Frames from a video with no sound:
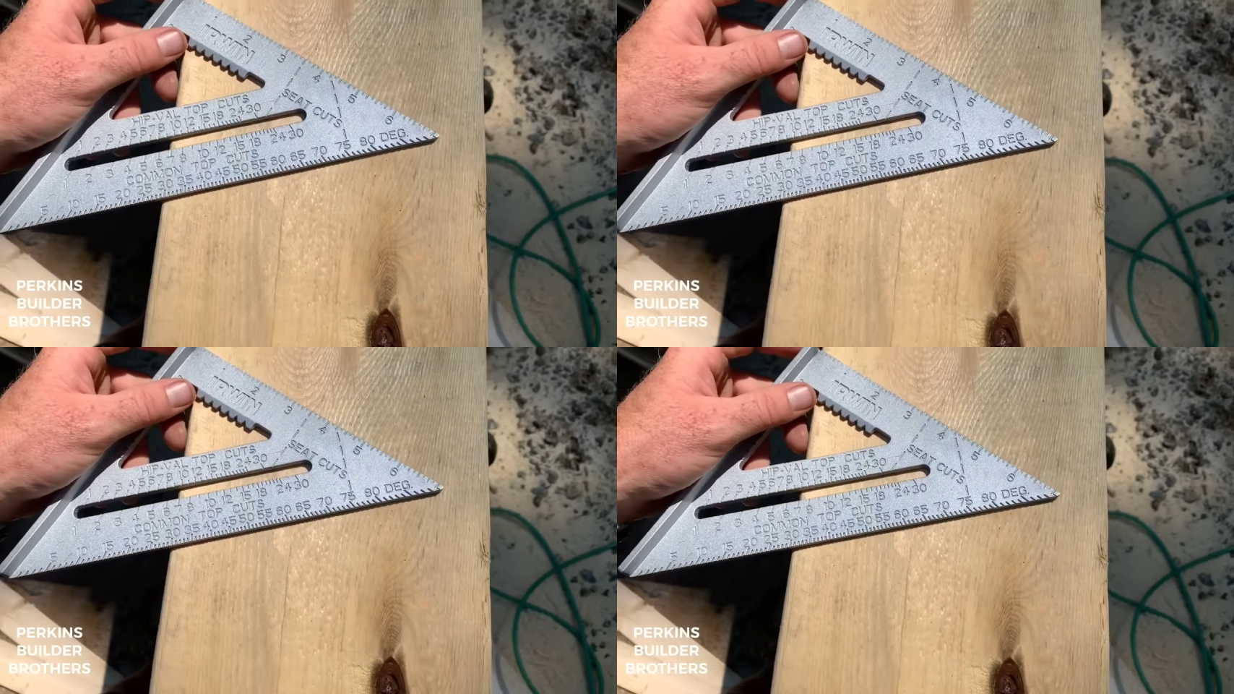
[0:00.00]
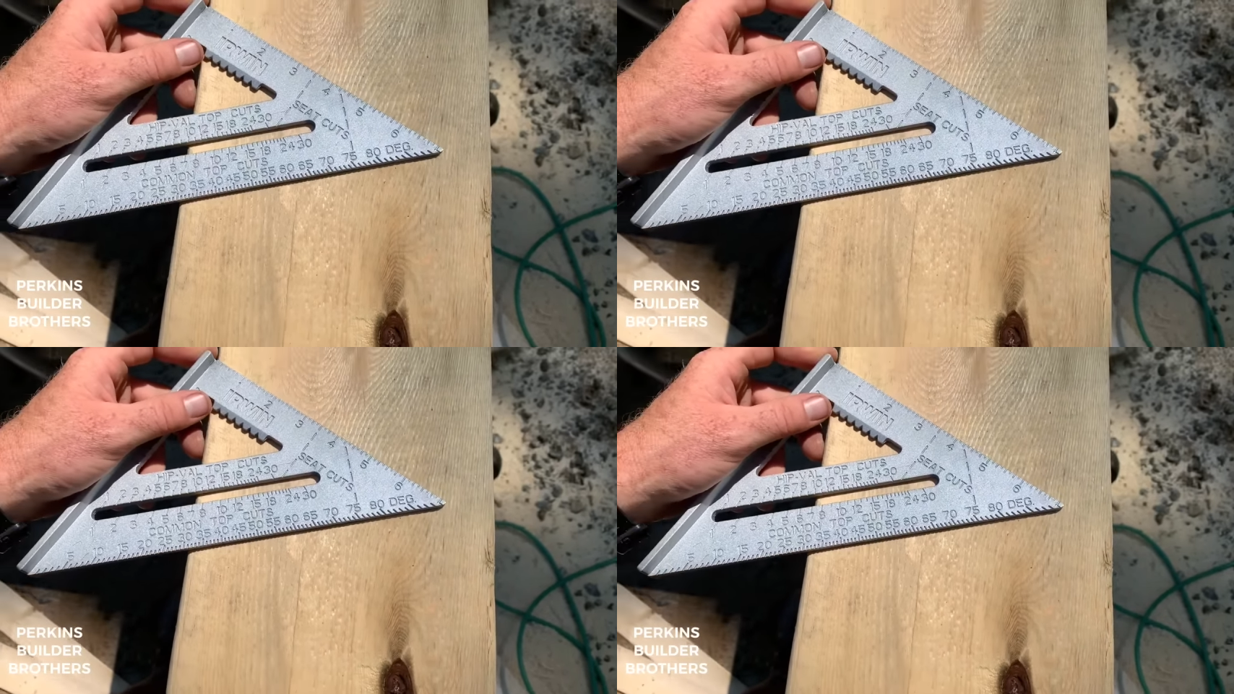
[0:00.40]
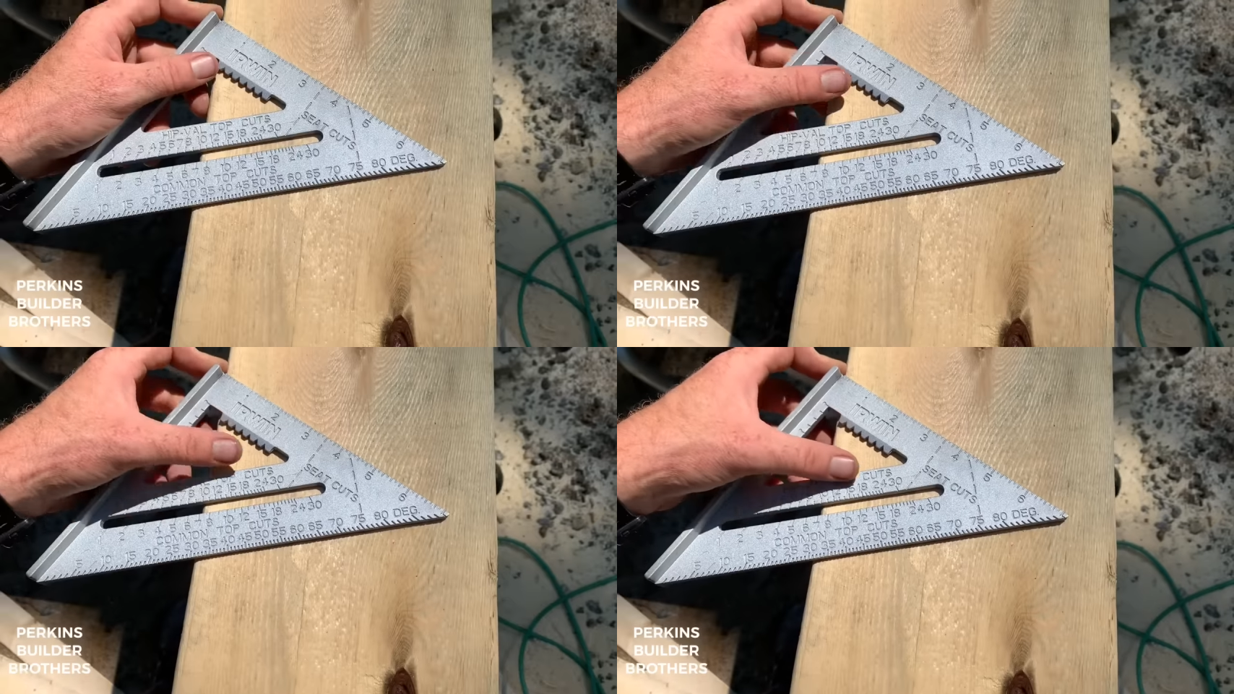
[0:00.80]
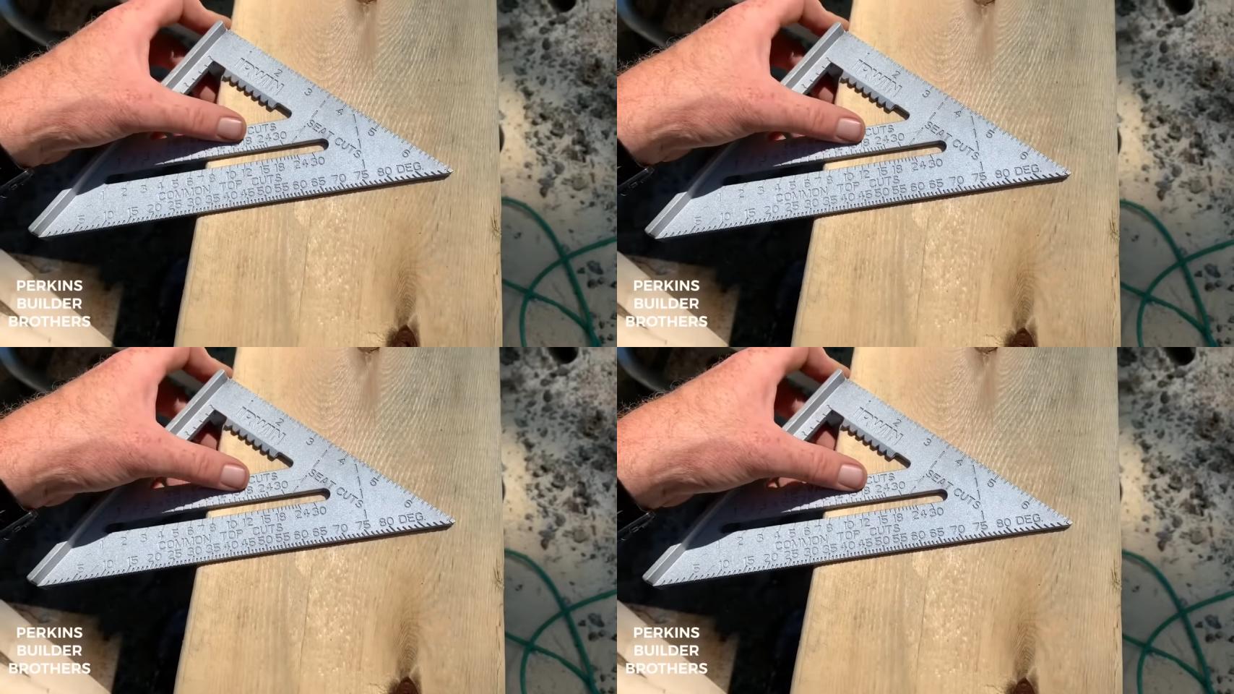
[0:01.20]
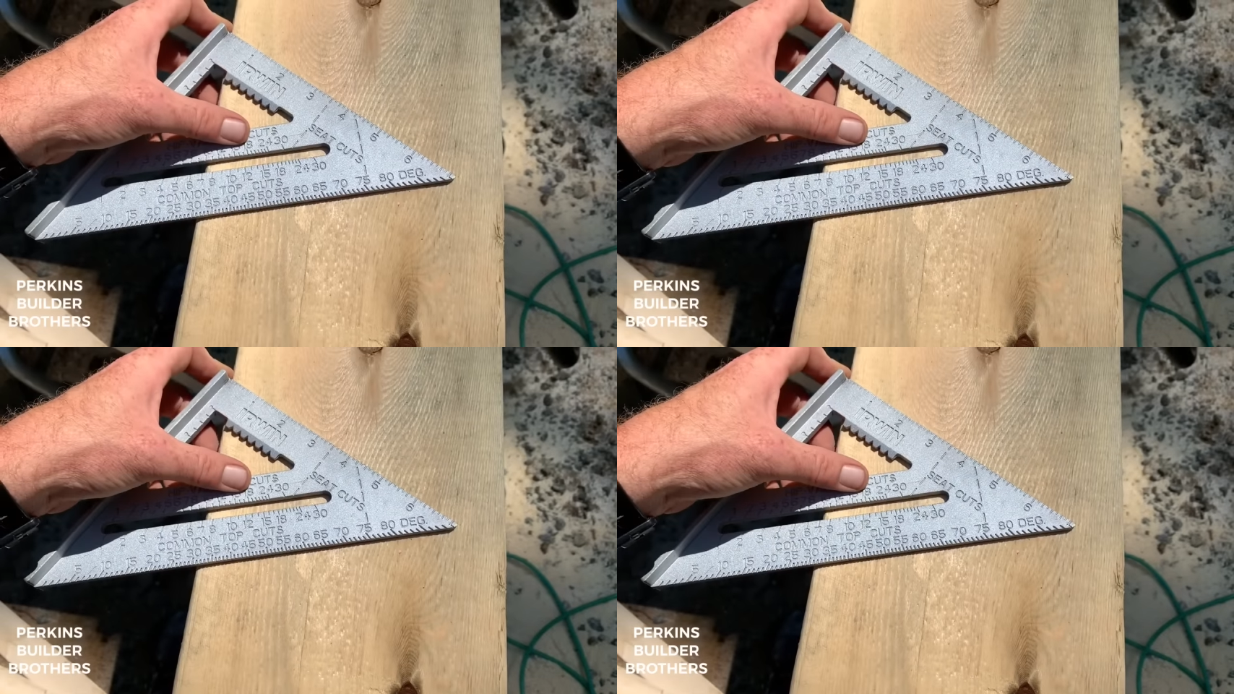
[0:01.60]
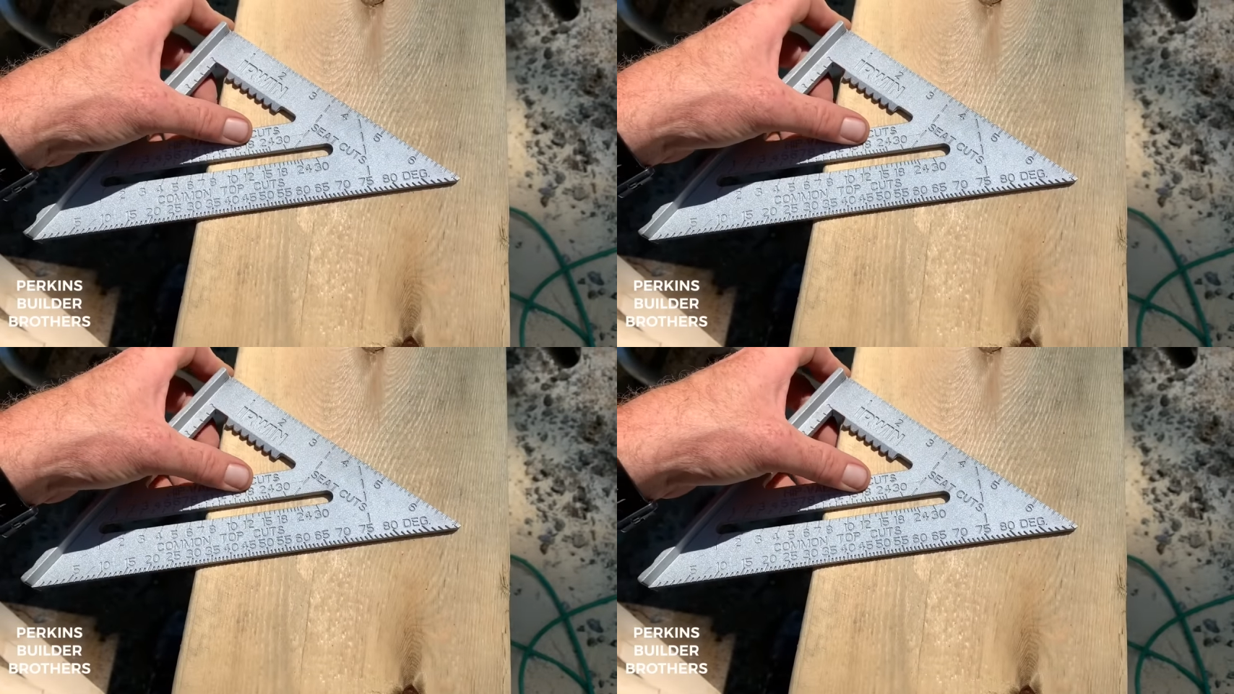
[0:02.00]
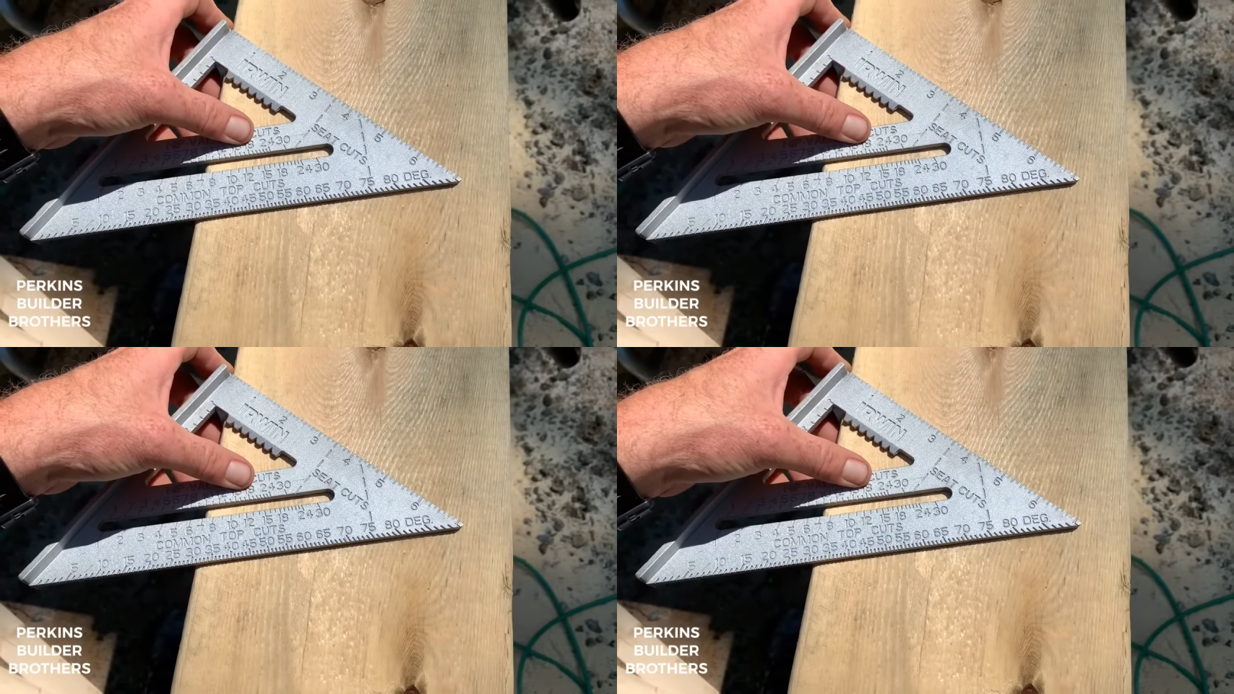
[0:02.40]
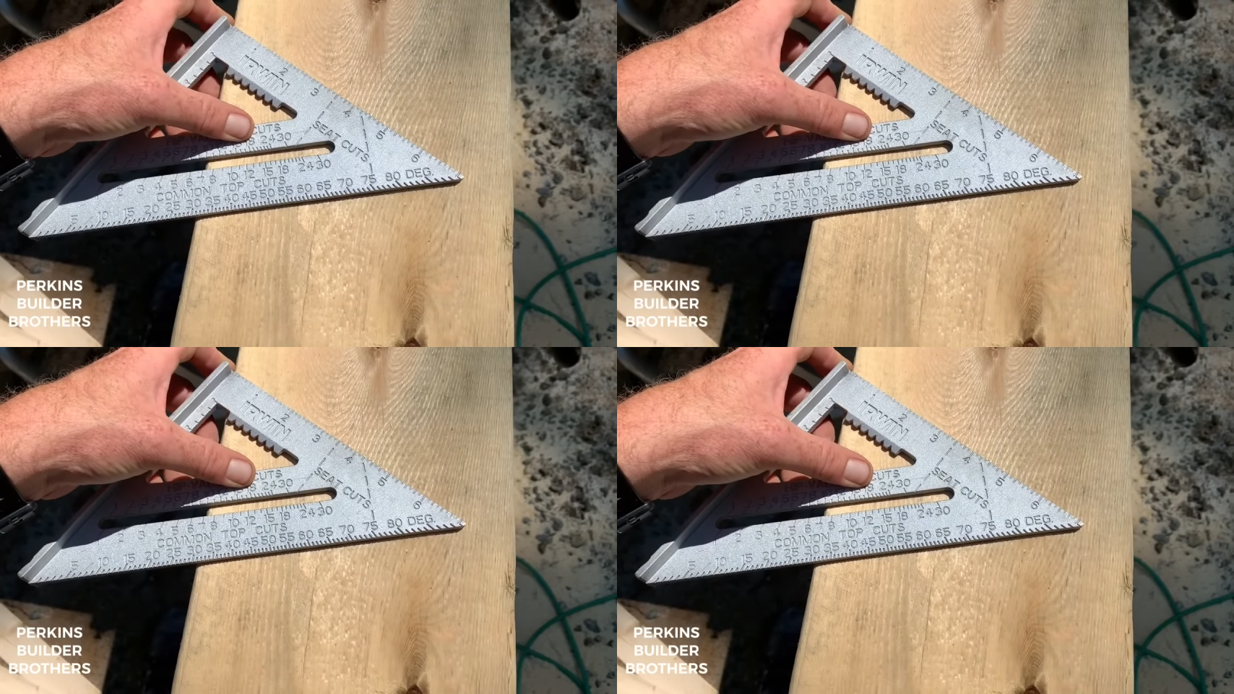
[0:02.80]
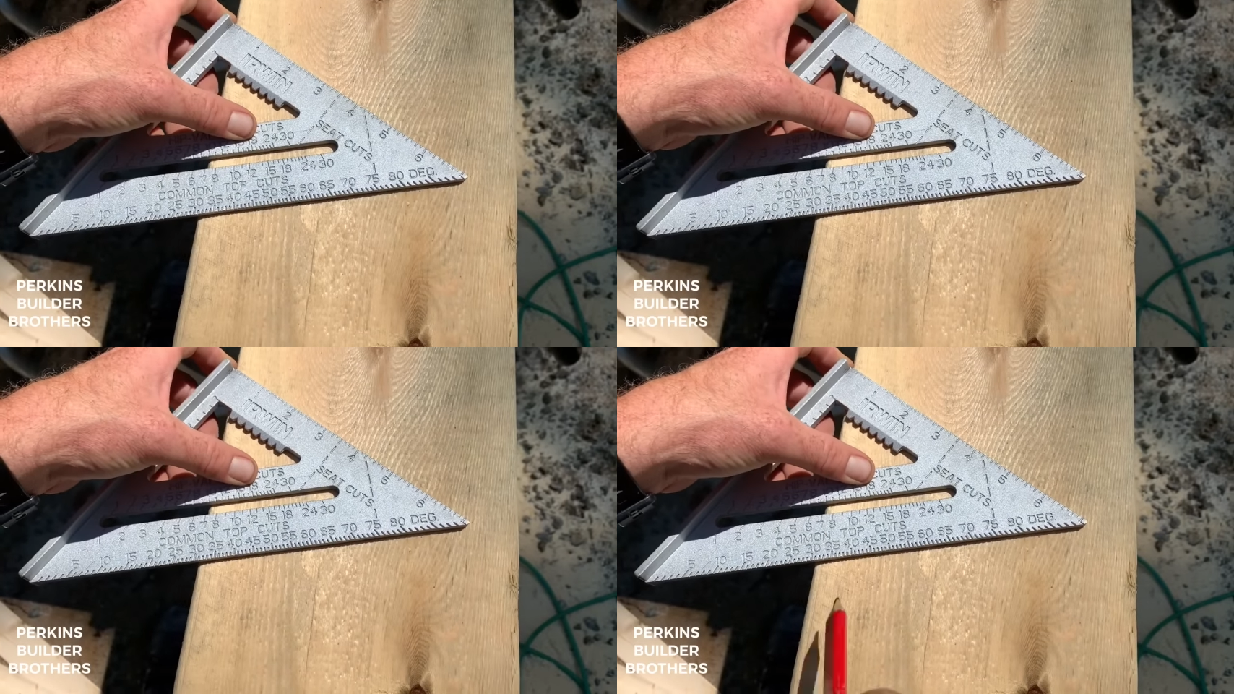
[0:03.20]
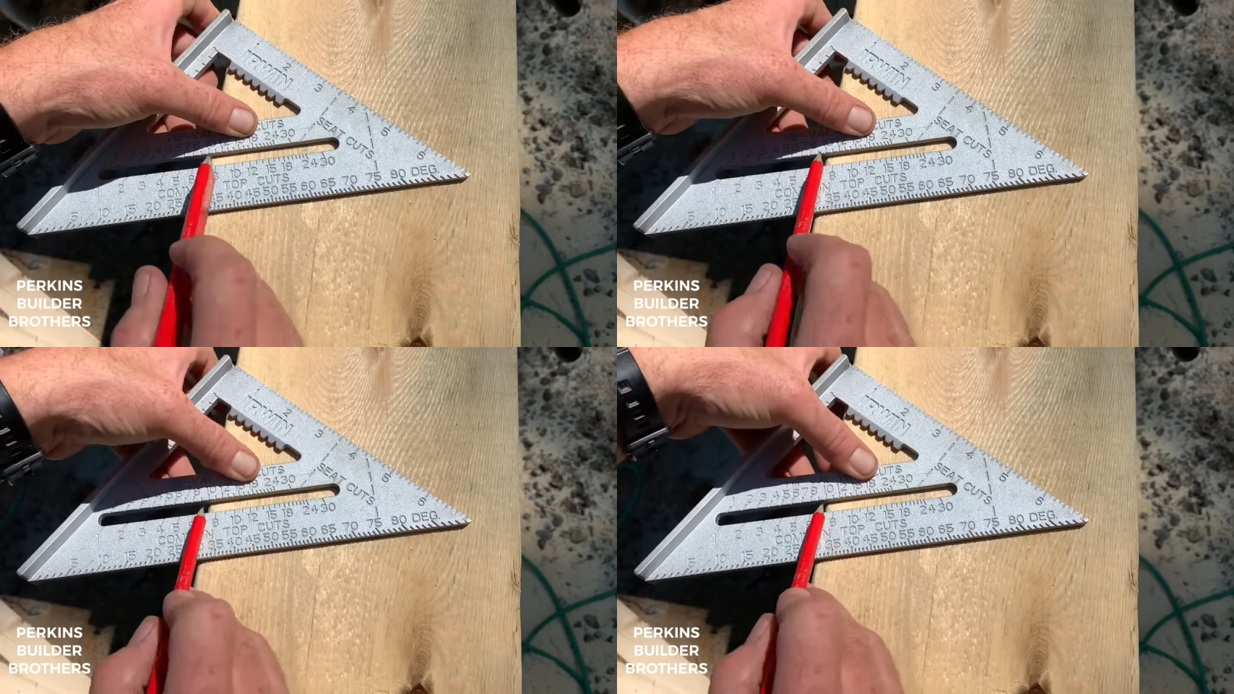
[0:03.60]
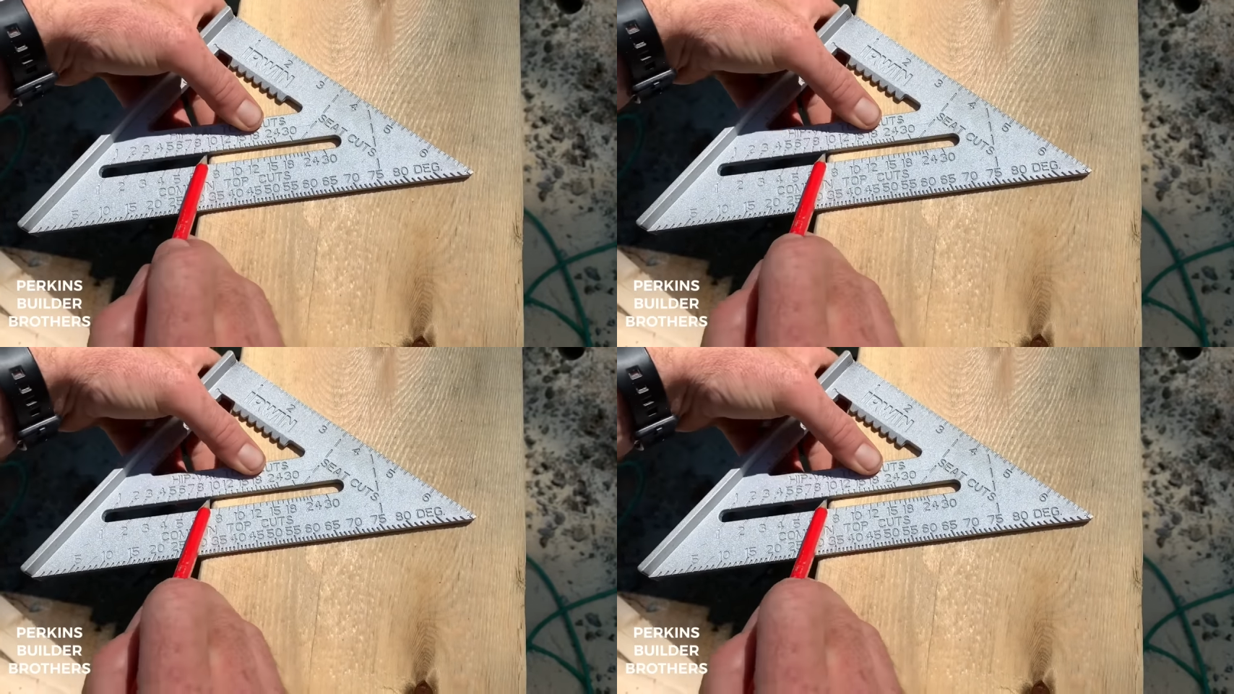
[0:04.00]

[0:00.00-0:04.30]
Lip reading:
No face is visible, so there are no lips to read.